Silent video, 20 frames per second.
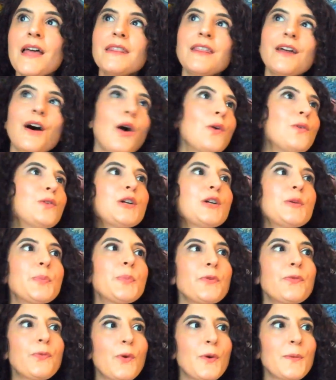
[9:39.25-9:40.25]
the only
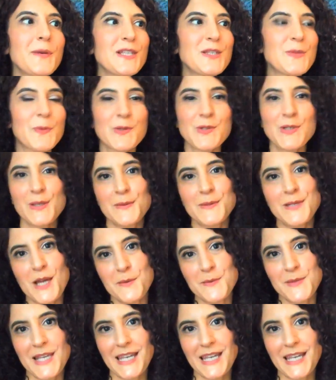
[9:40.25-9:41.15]
performance where sometimes